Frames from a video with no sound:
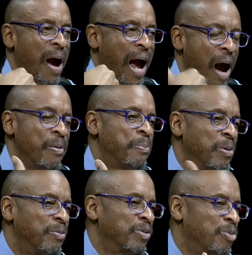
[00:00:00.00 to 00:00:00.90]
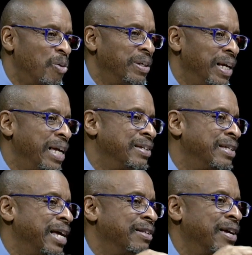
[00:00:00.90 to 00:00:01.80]
How important was Roland Hayes
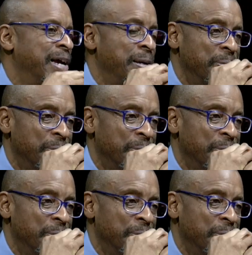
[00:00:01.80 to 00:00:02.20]
at that time?